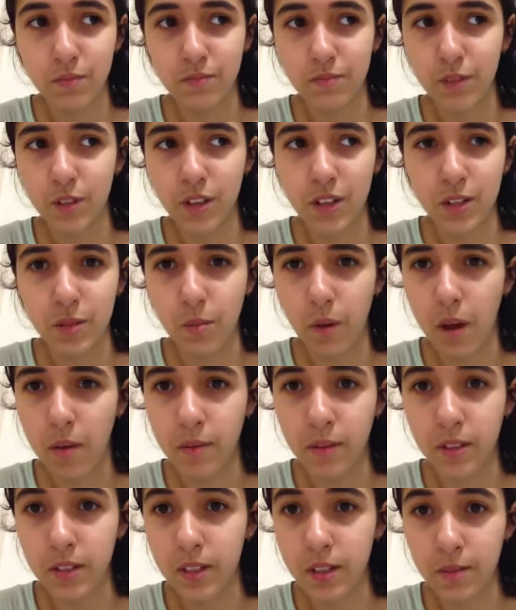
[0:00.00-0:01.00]
you guys
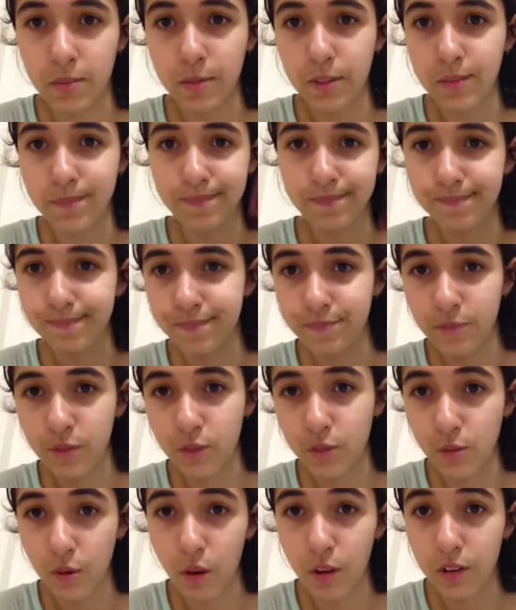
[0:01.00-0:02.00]
probably skipped
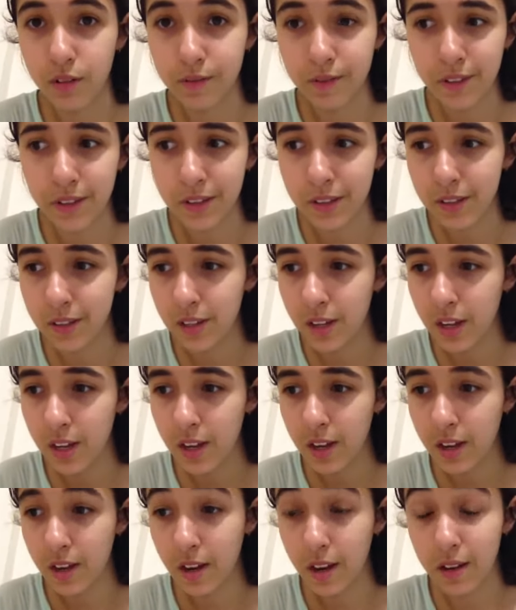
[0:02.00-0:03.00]
through all of this
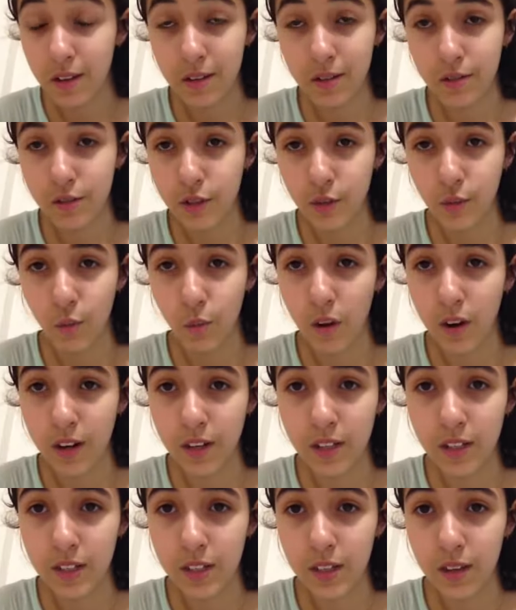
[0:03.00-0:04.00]
and just
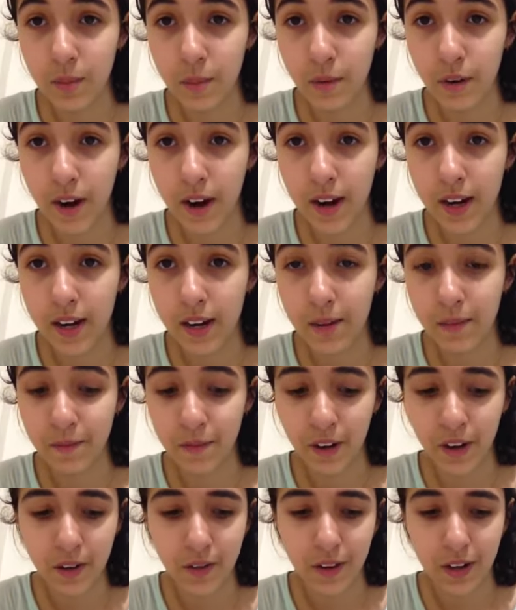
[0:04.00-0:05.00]
wanted to see the prank. I'm
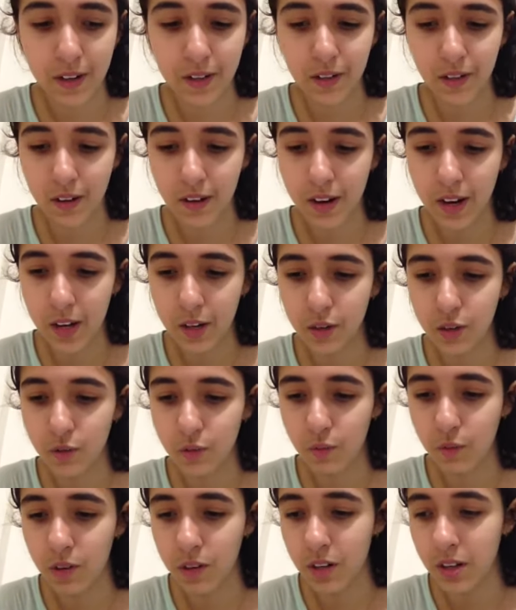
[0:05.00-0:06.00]
very, very sorry. I just
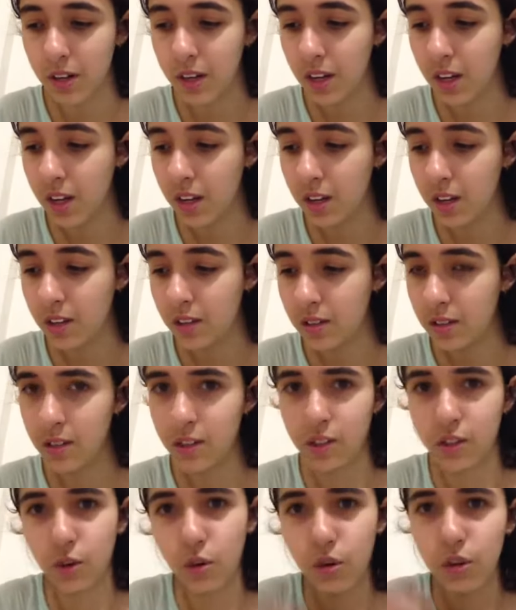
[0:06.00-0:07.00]
wanted to
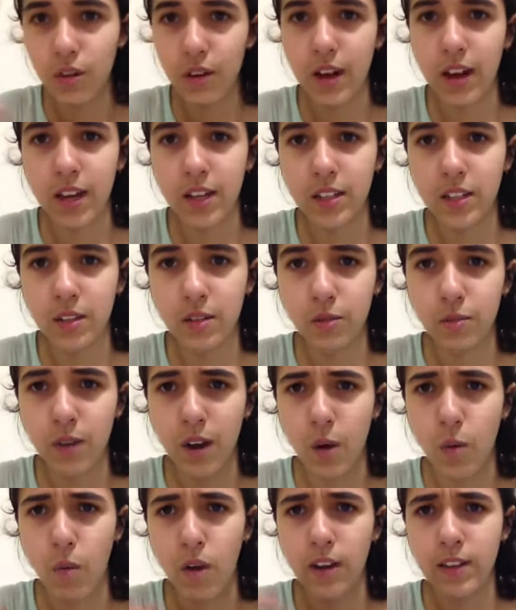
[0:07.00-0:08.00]
show you guys a little
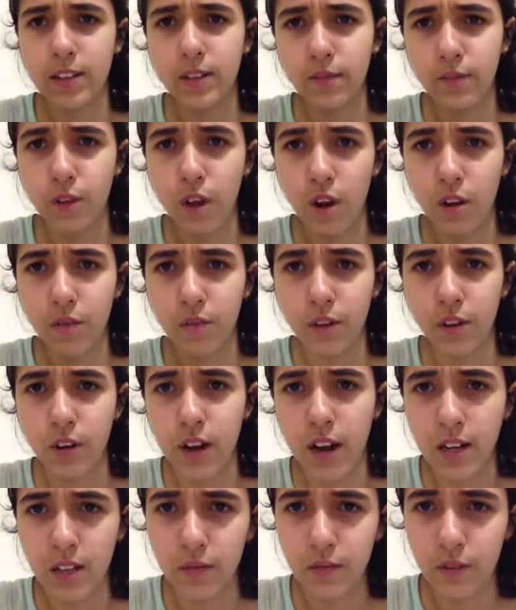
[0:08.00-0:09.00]
bit. I wanted to vlog for you
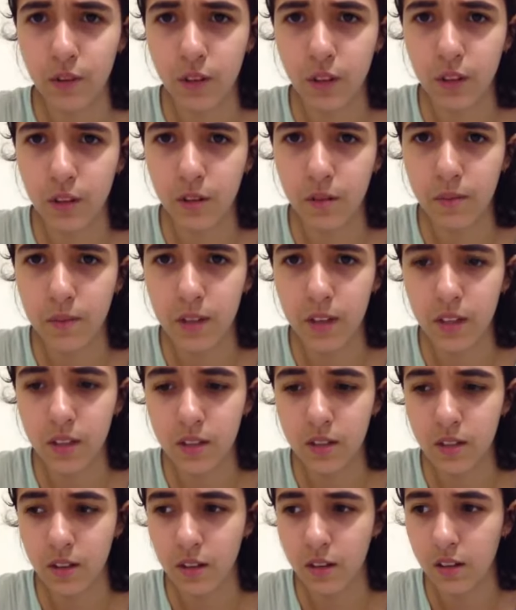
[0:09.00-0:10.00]
guys for a little bit.
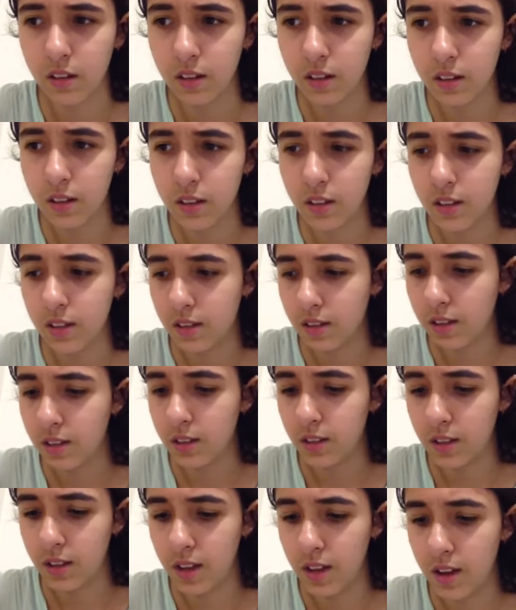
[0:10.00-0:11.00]
So,
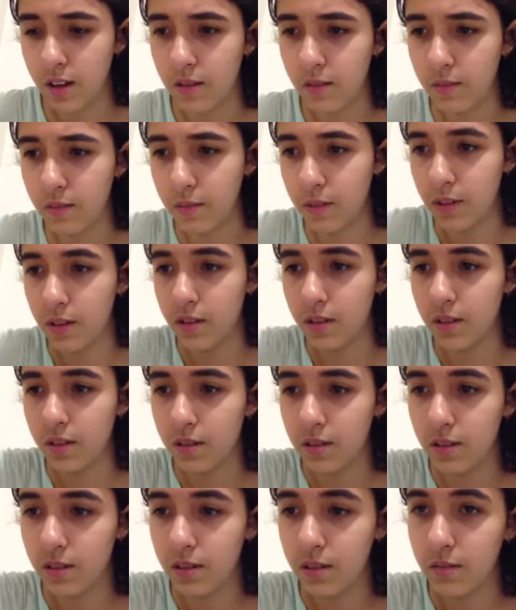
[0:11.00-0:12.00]
yeah, but
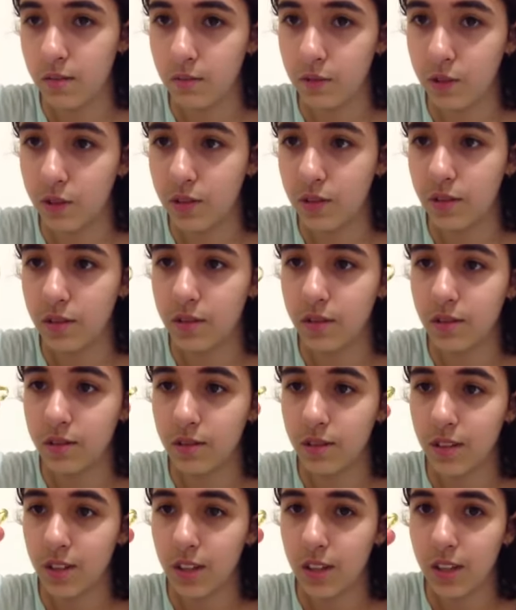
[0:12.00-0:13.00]
just,
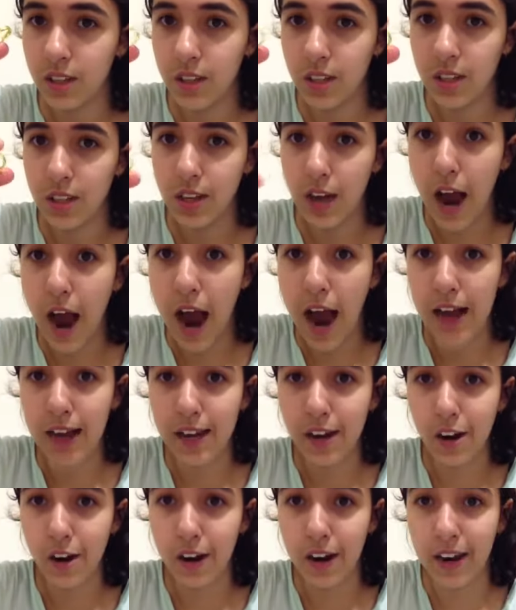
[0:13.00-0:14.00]
ah,
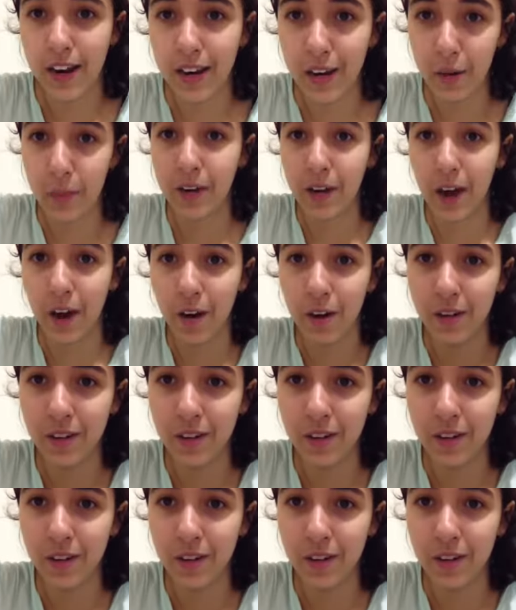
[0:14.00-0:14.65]
okay, here we go.